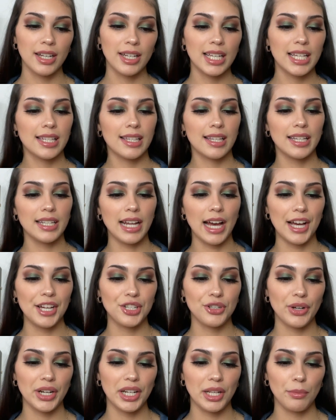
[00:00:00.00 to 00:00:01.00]
Skin
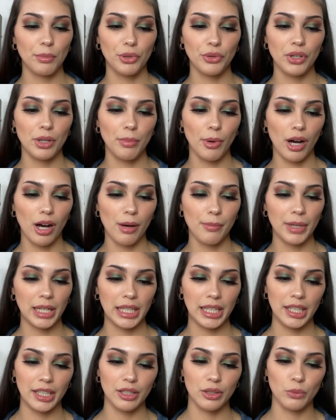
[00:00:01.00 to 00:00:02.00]
Hydrating Beauty Balm
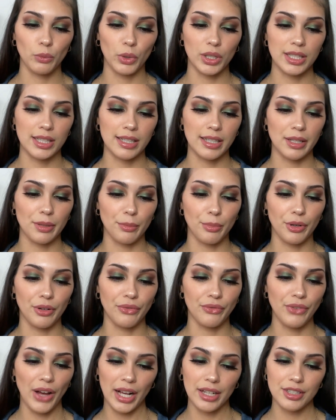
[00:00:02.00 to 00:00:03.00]
8-in-1 Skin
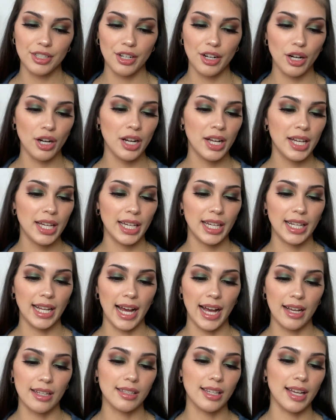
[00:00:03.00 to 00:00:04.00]
Perfector. It
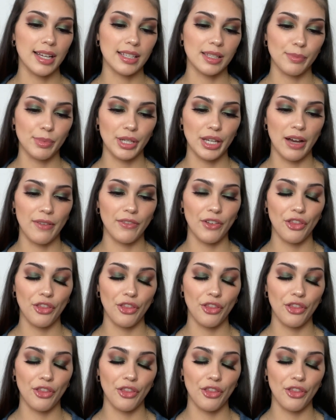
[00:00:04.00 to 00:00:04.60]
has SPF